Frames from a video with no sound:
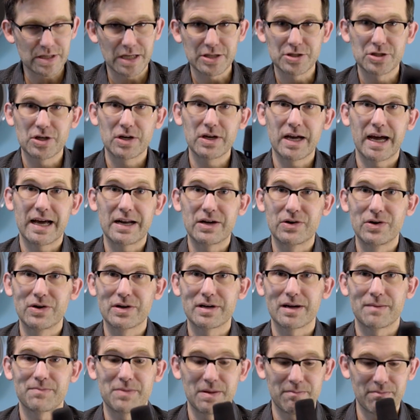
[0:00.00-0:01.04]
I show you how to
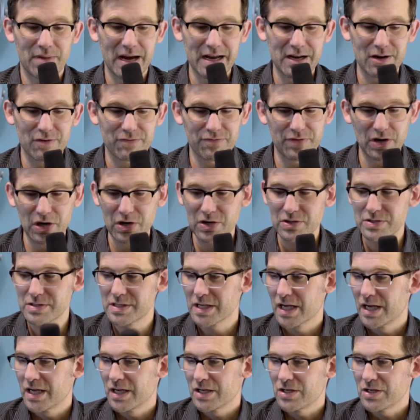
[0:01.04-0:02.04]
hook up the microphones.